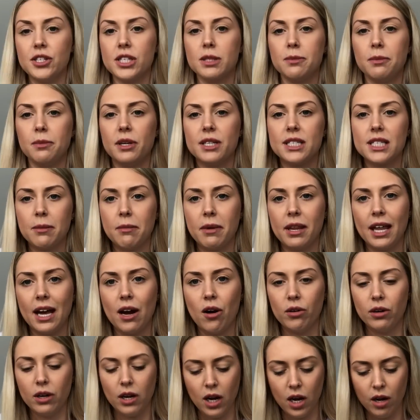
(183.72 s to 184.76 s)
just put some of that
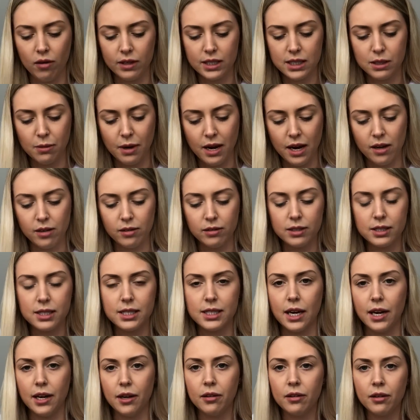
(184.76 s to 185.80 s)
on her as well.
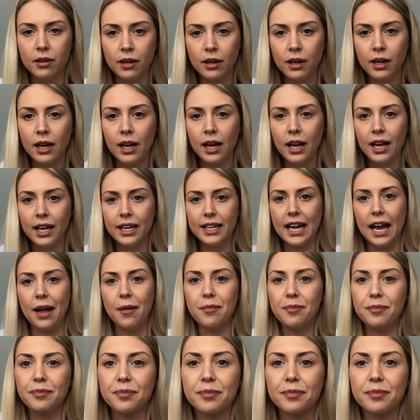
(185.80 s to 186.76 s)
So yeah,